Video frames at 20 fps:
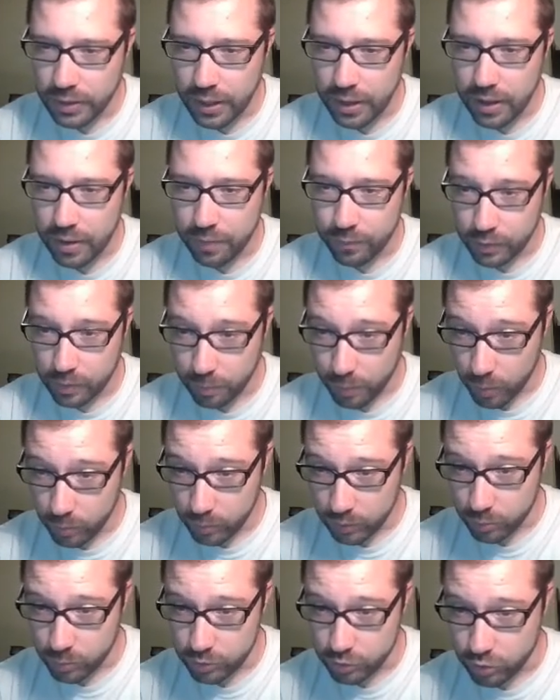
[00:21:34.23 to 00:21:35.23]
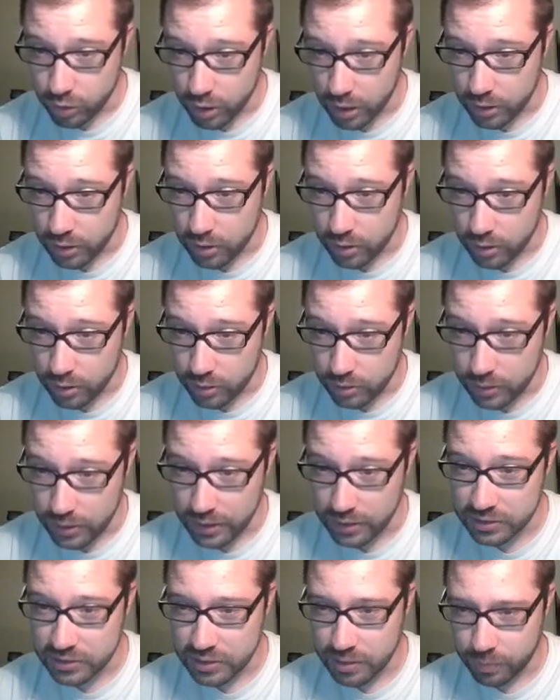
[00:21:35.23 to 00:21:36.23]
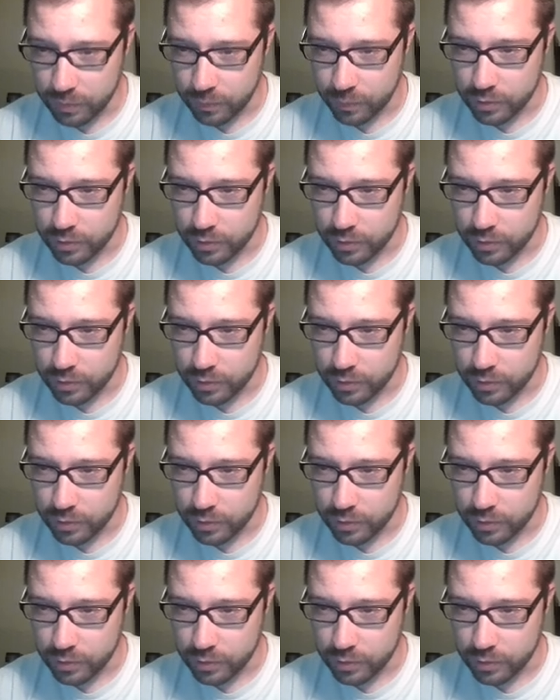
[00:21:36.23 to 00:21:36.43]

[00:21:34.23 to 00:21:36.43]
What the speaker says: If an opponent would draw a card, except the